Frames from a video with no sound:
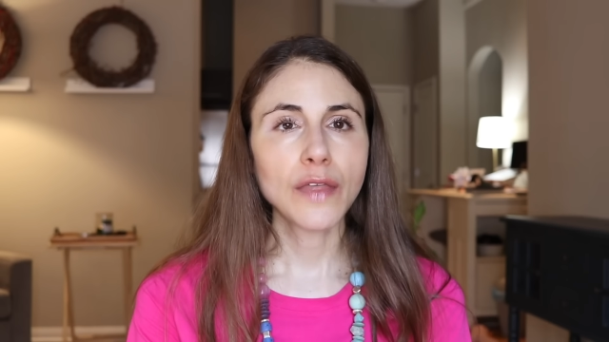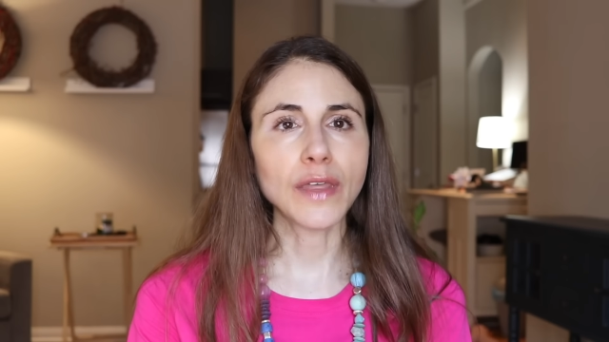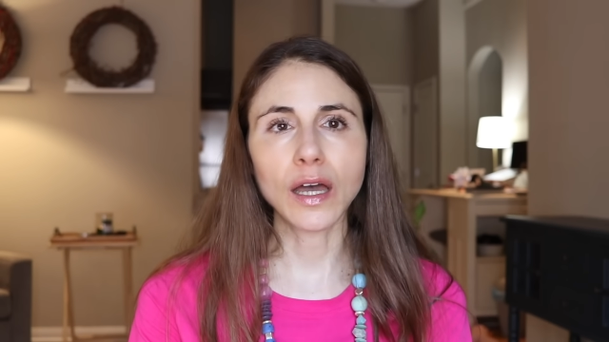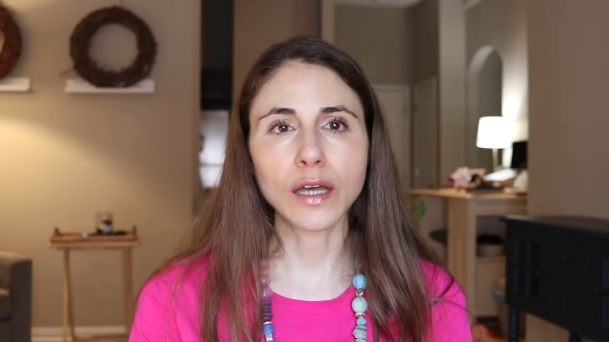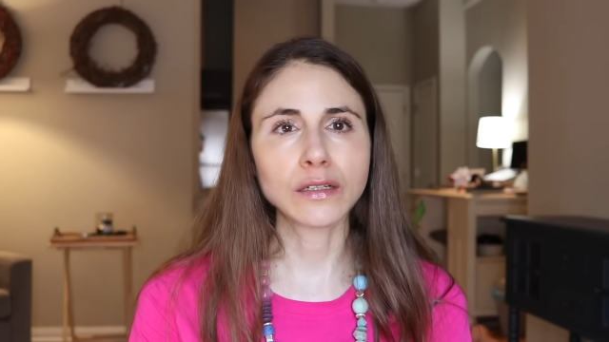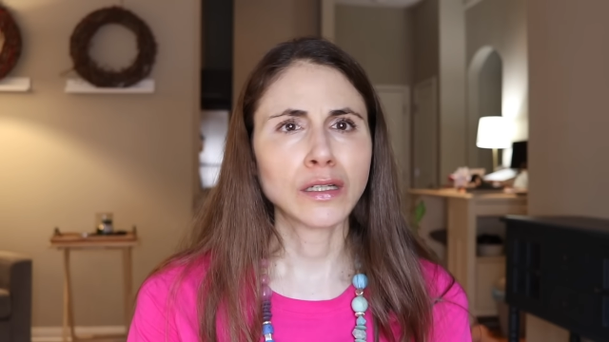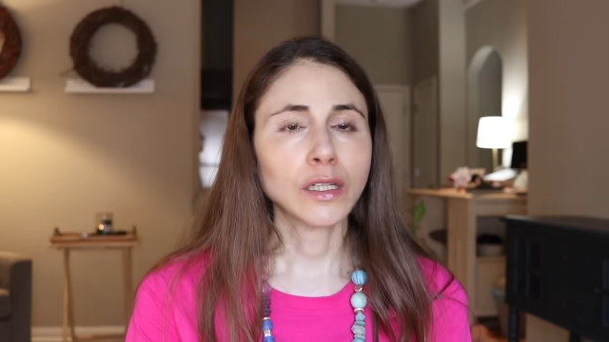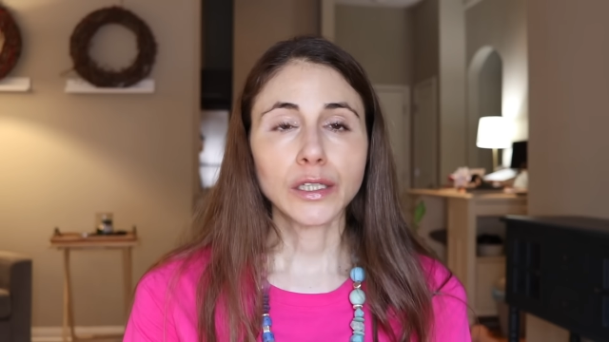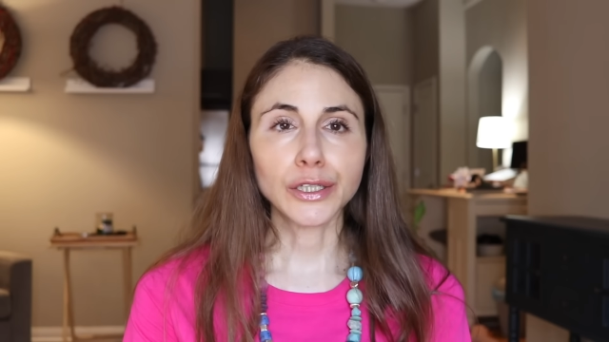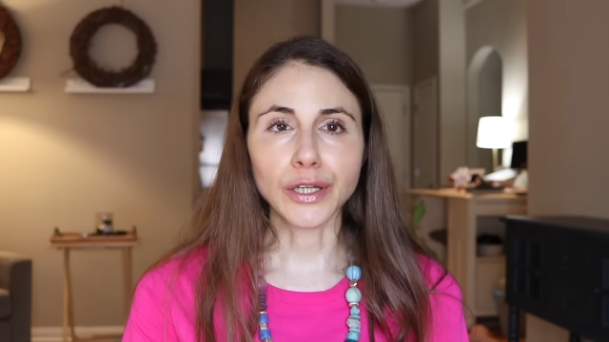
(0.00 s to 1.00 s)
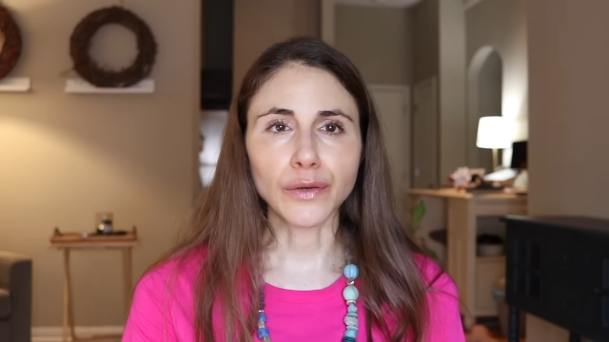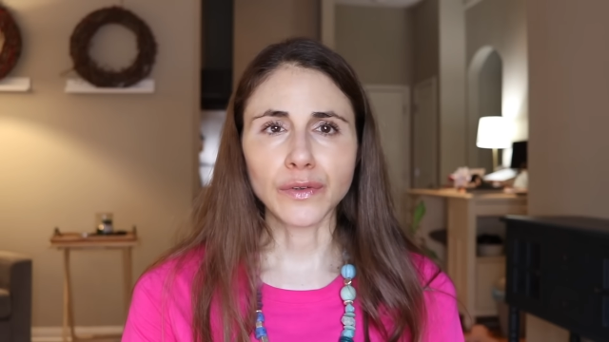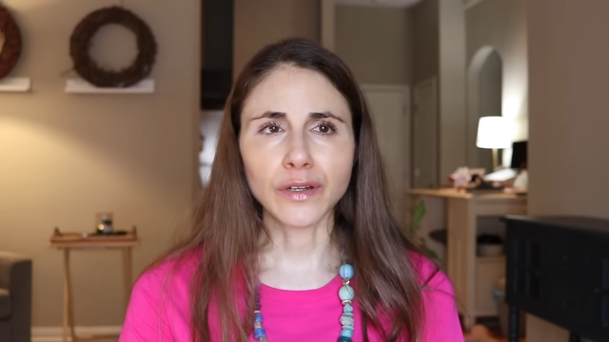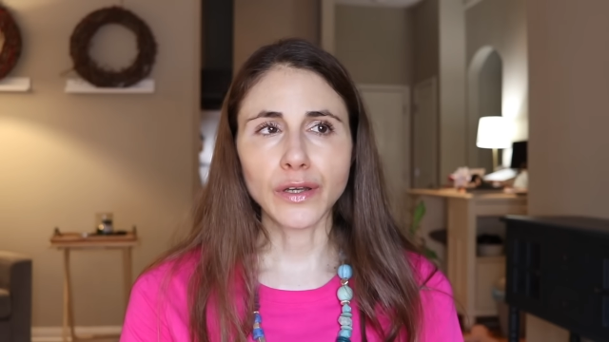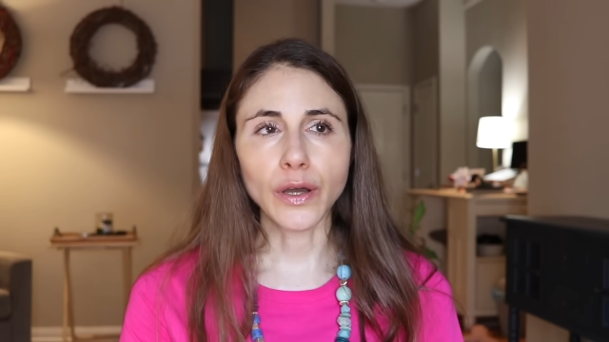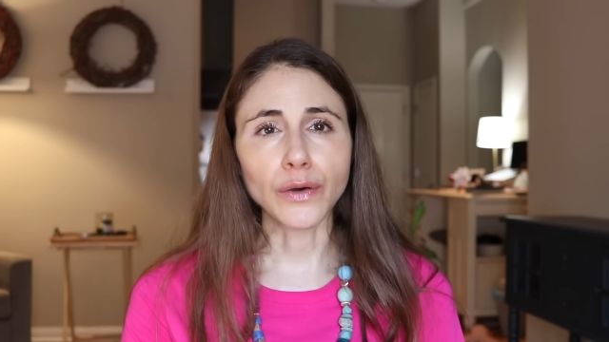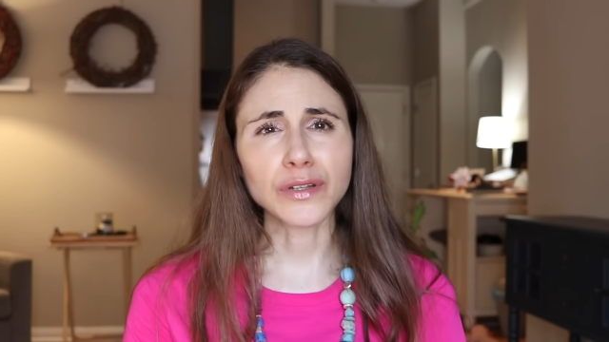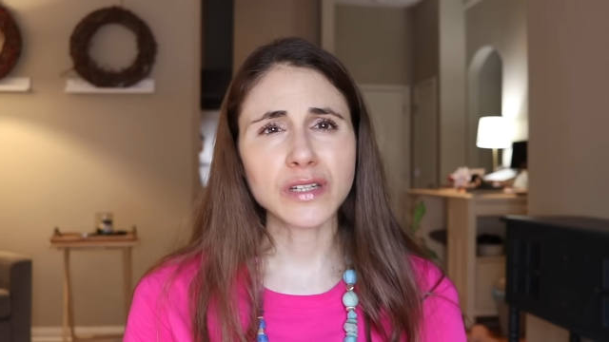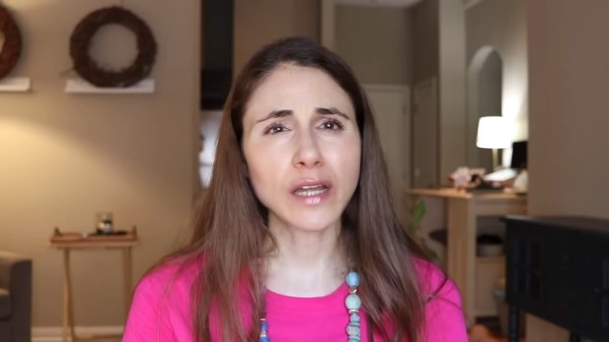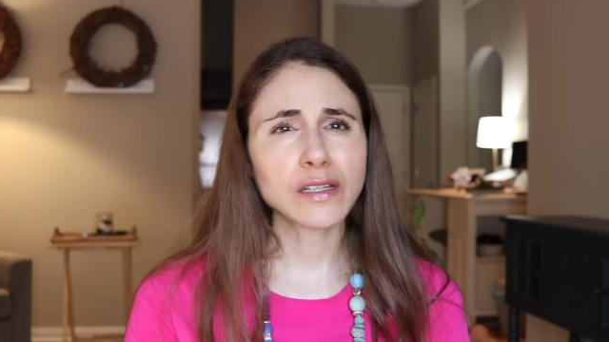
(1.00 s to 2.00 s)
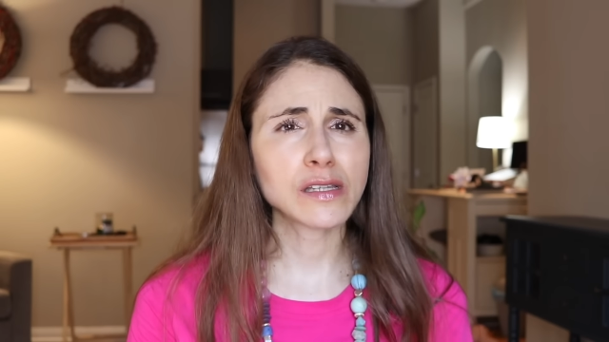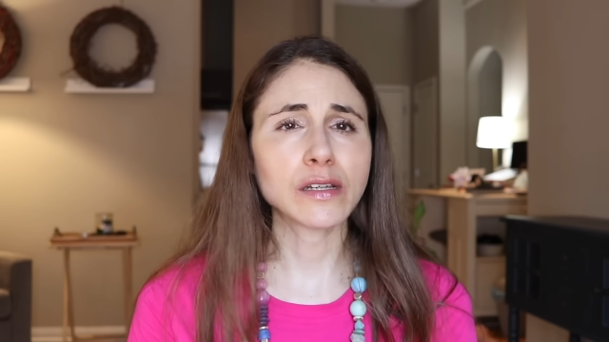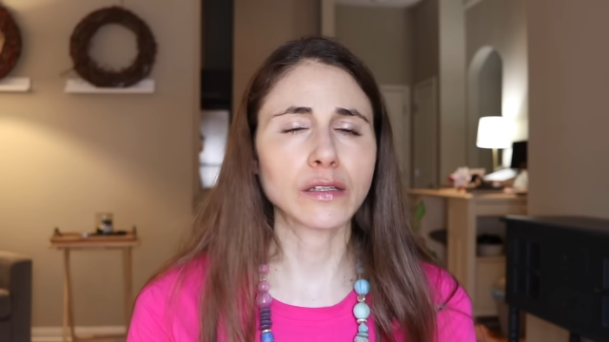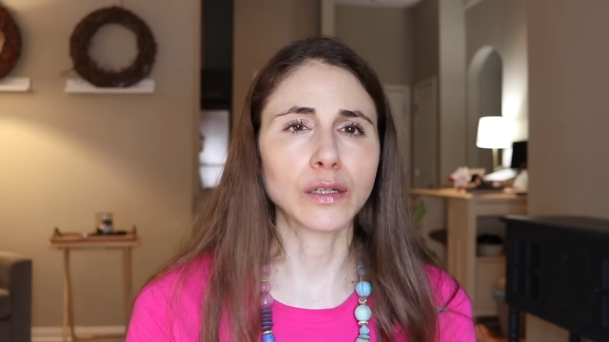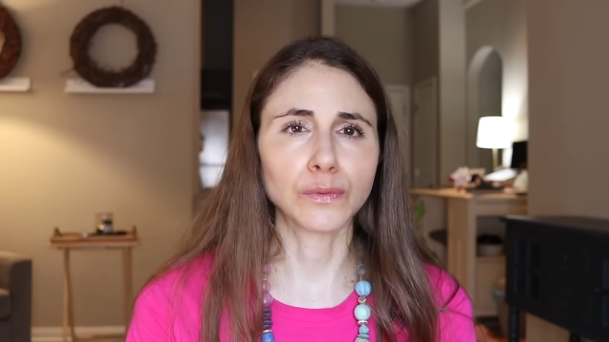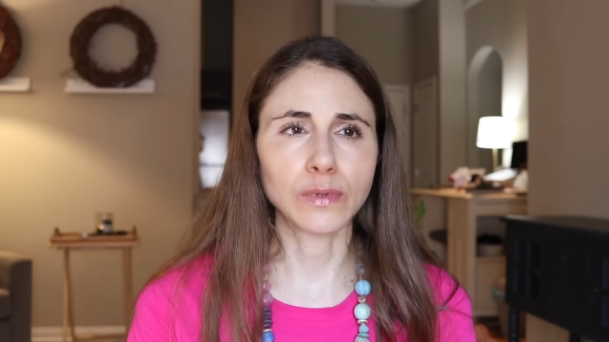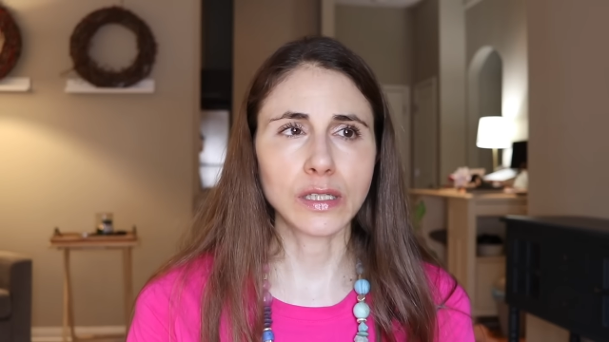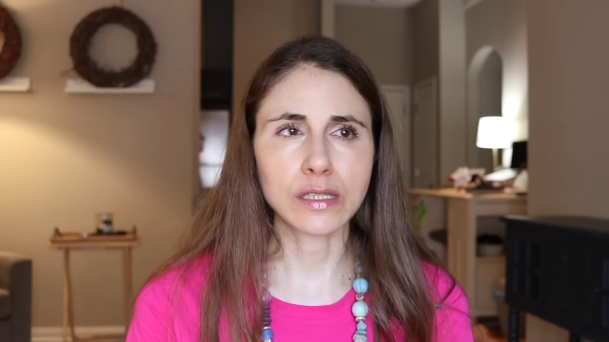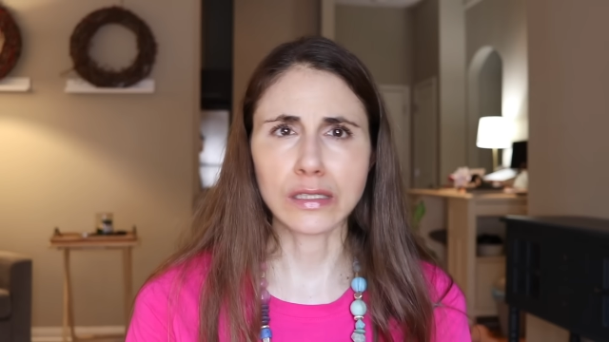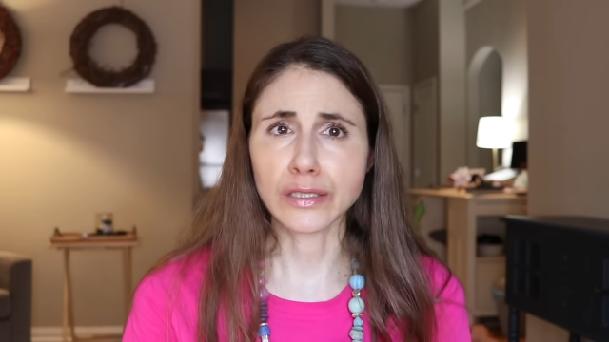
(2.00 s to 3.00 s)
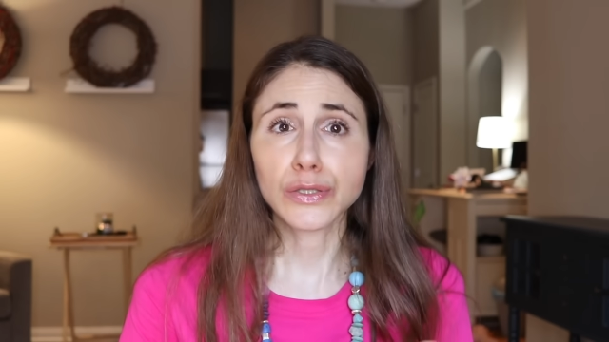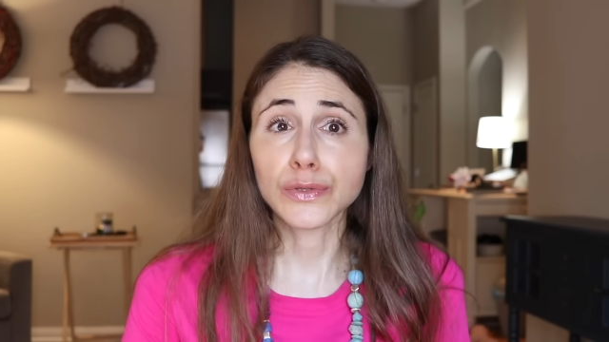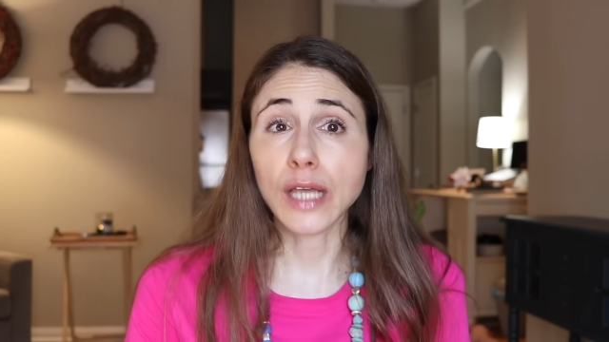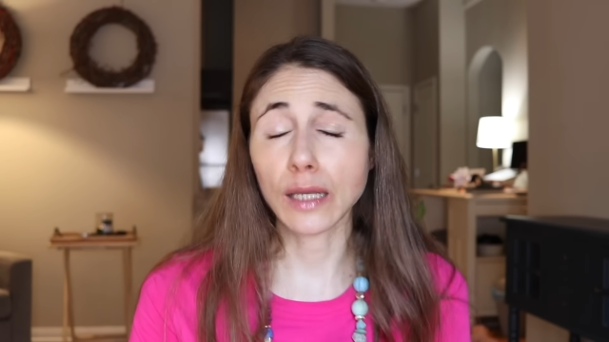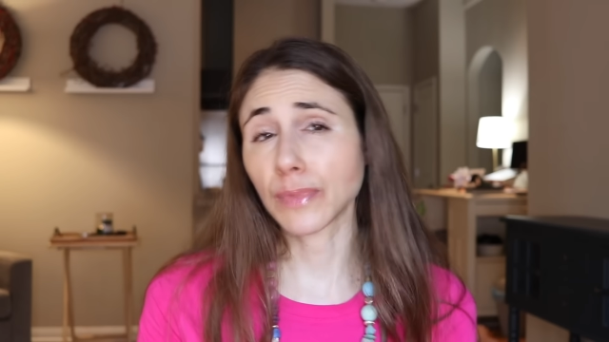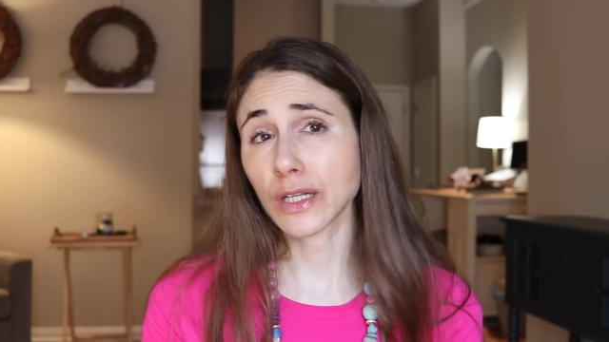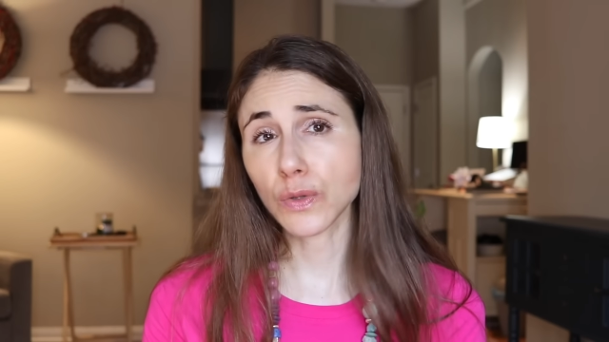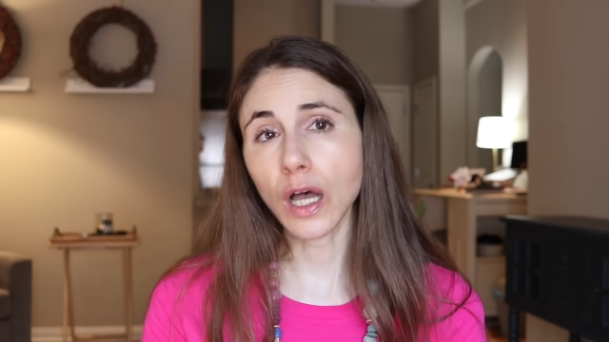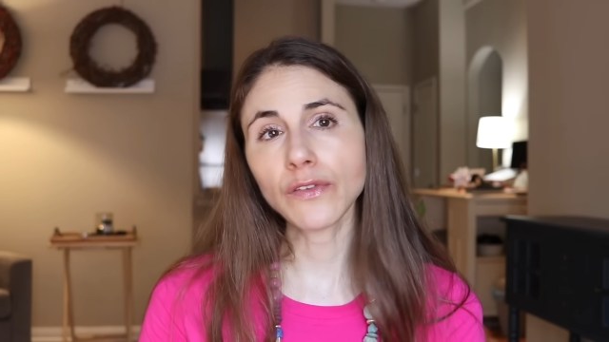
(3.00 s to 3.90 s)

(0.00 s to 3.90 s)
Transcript: then you know, no, there's not necessarily a reason to take B12,